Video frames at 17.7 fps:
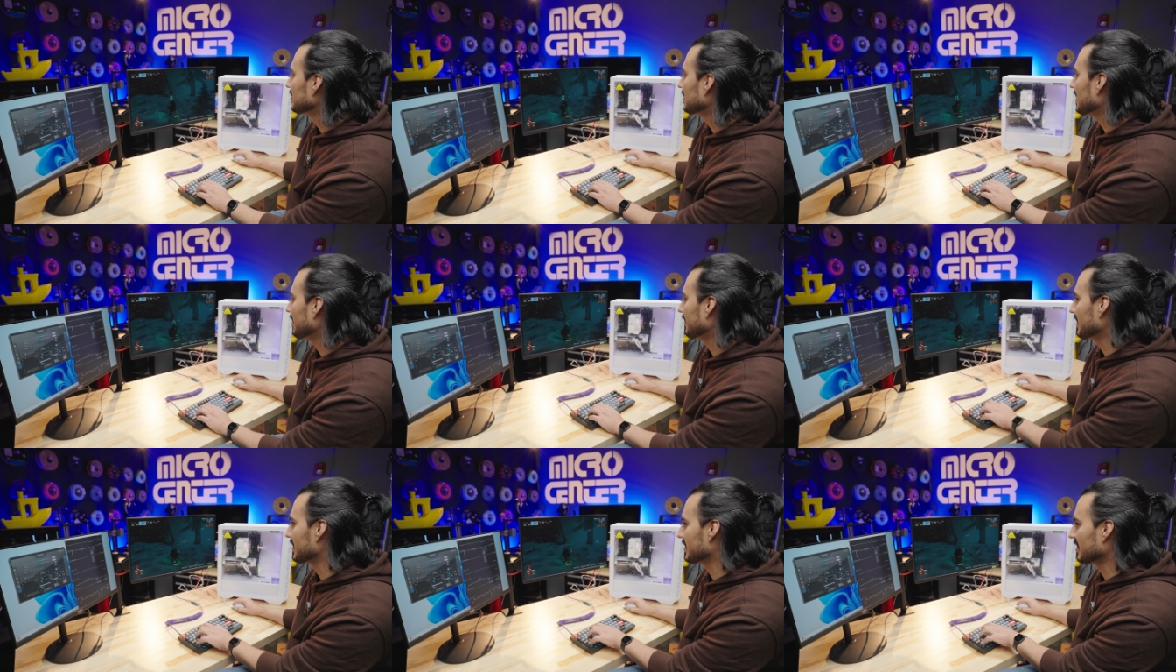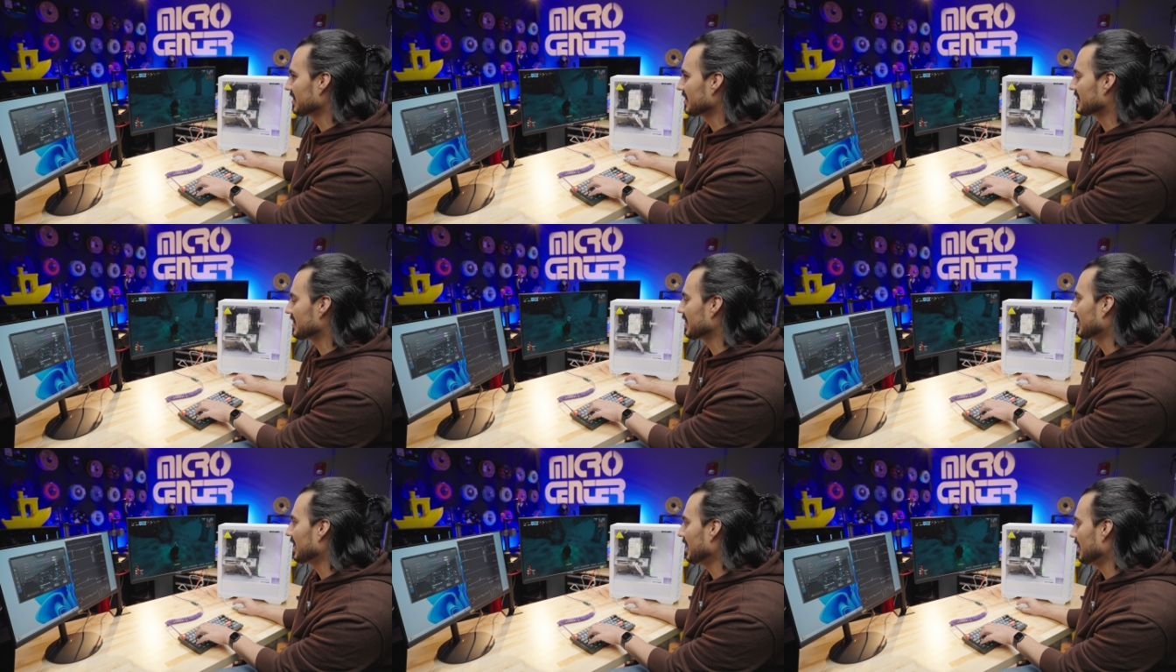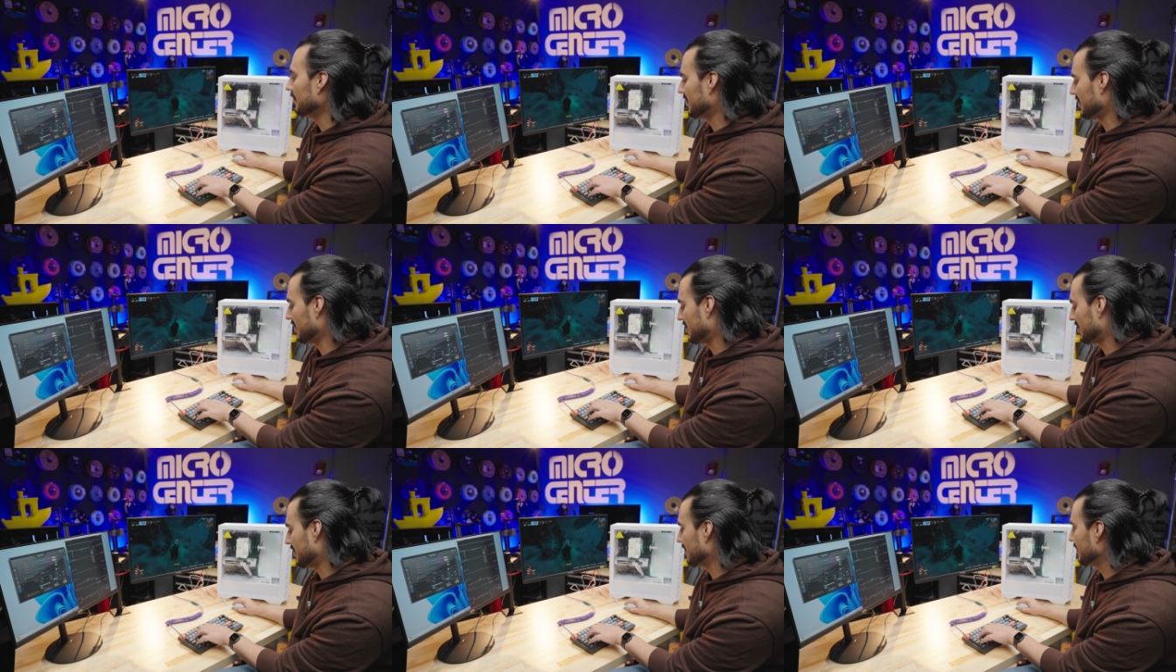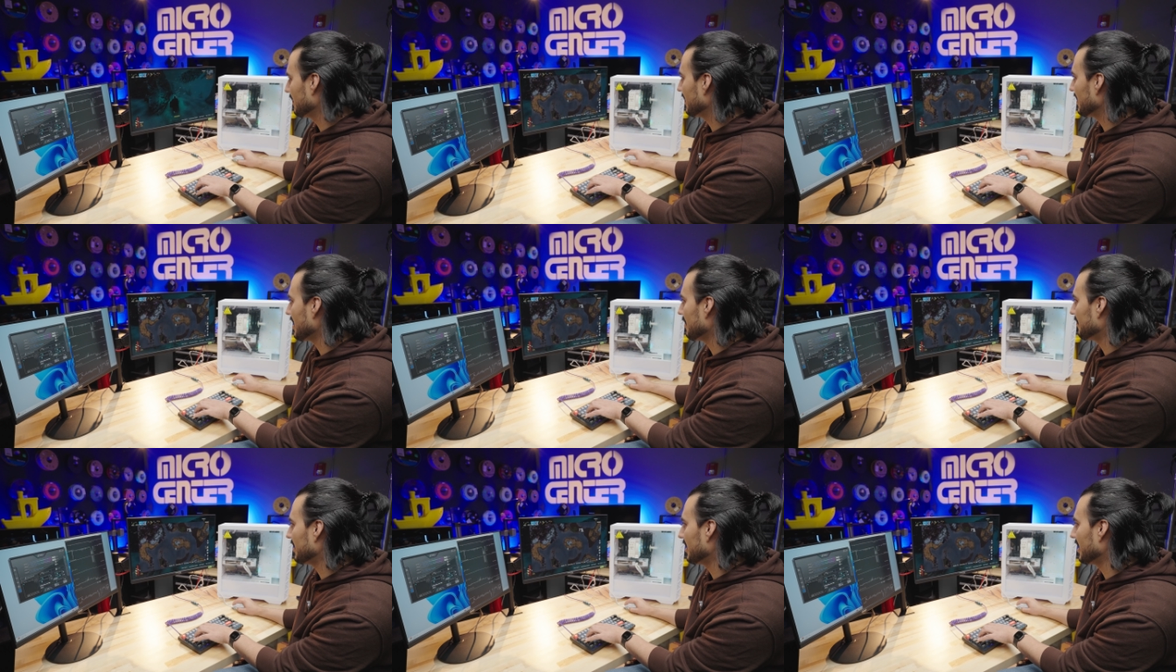Obviously, it's the game just
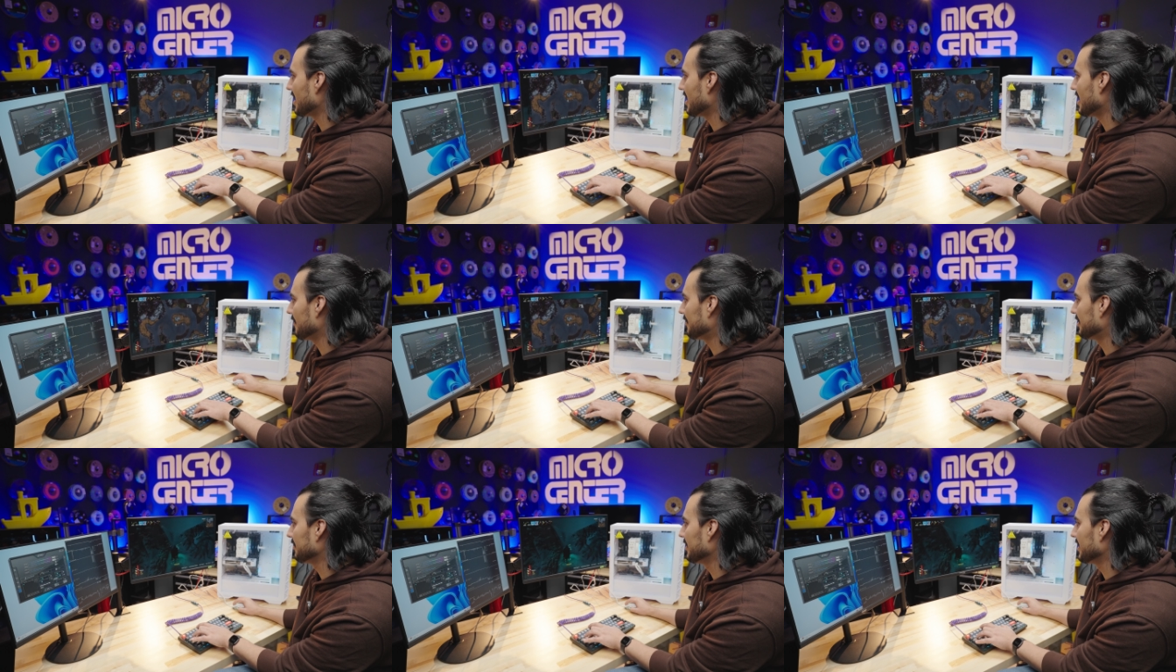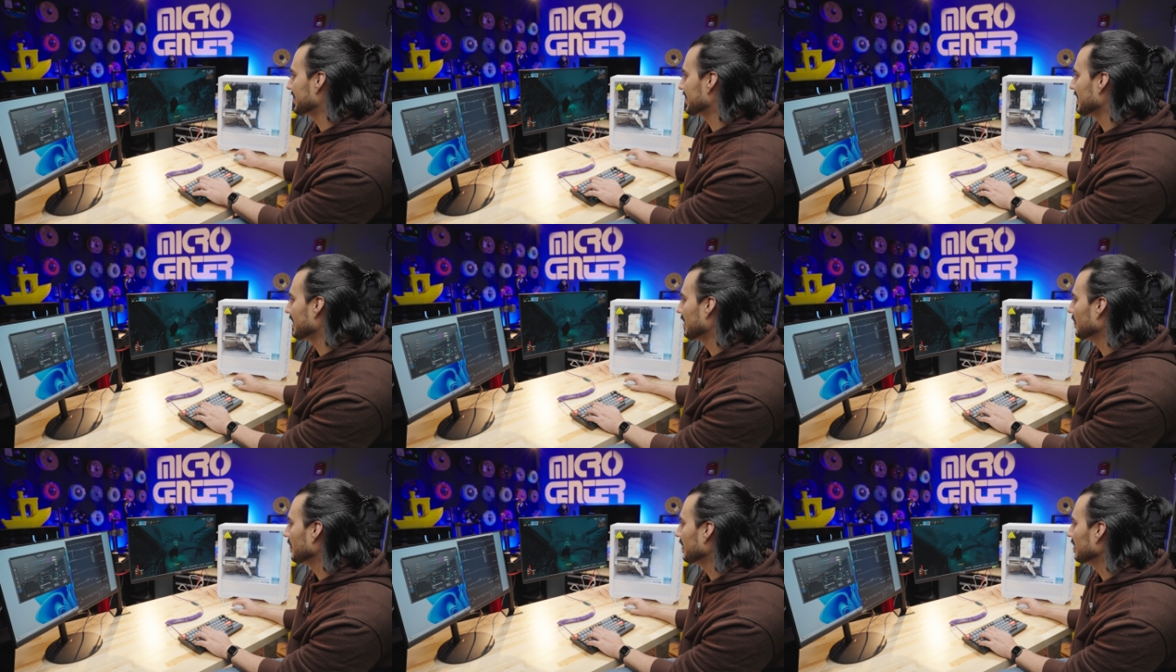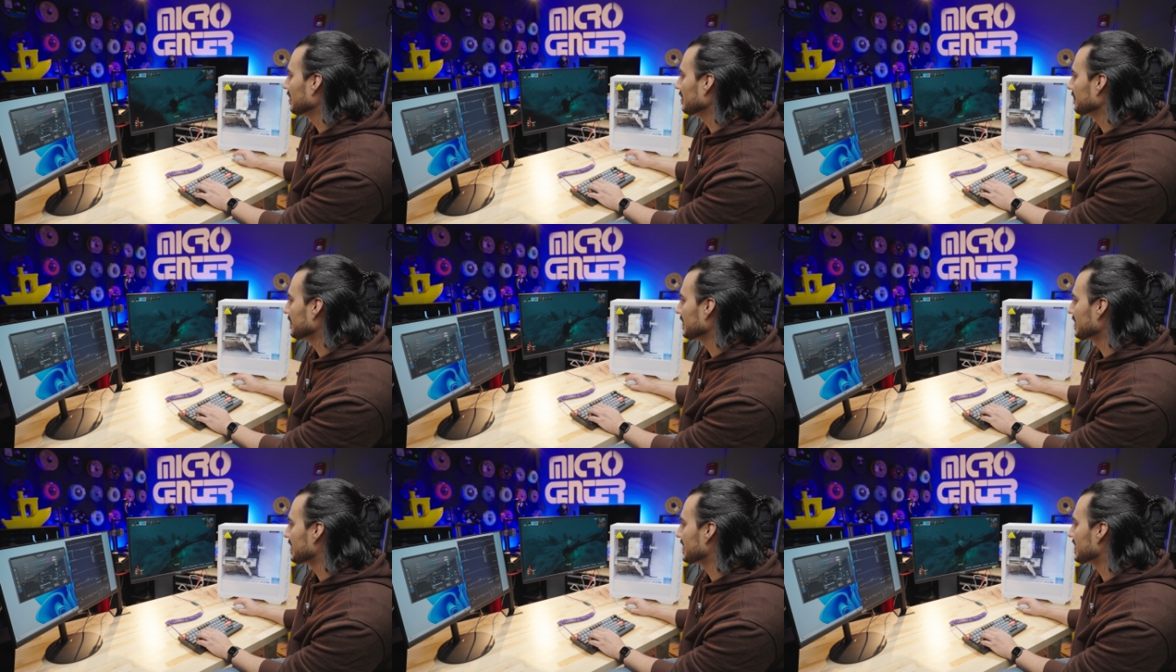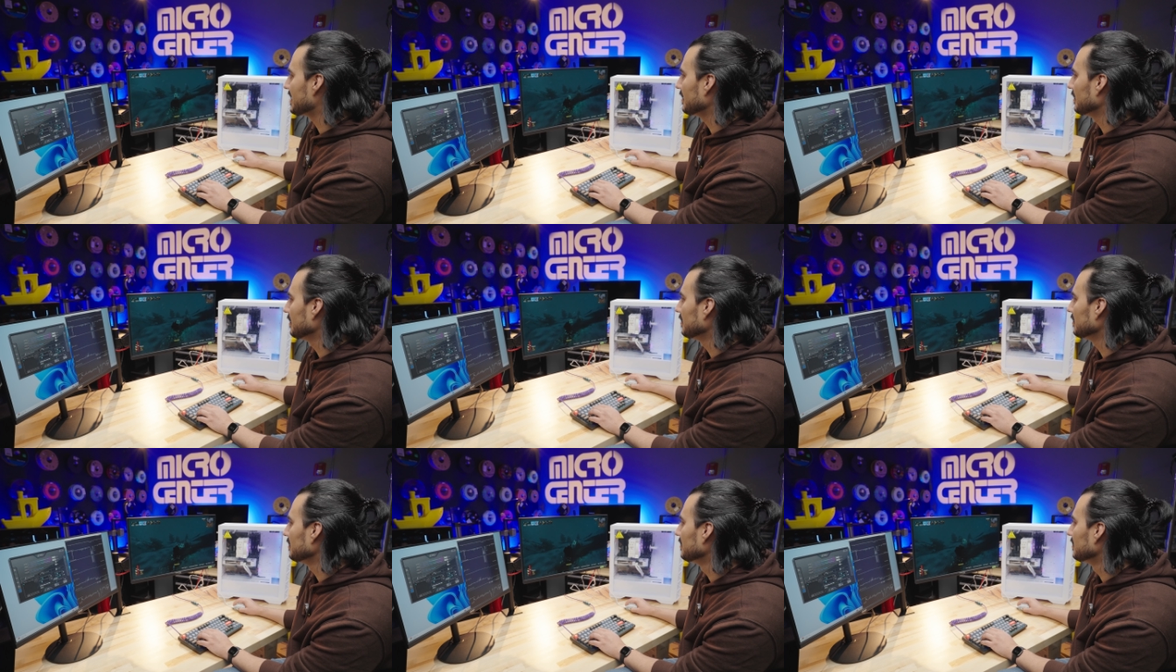not being optimized that well, but
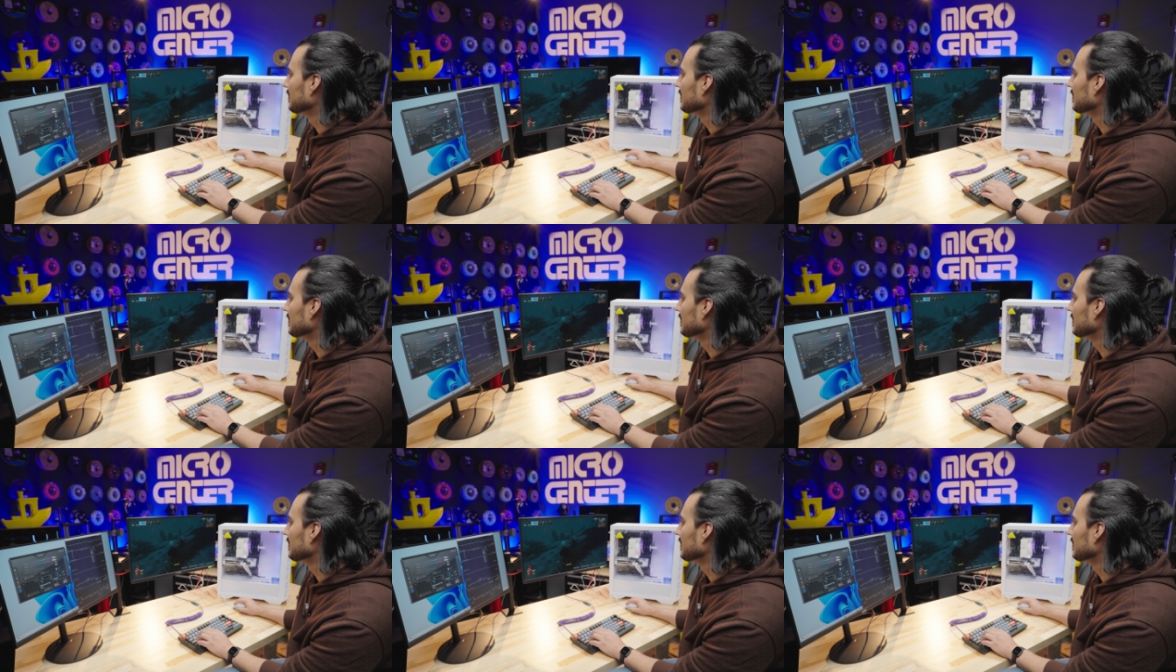still,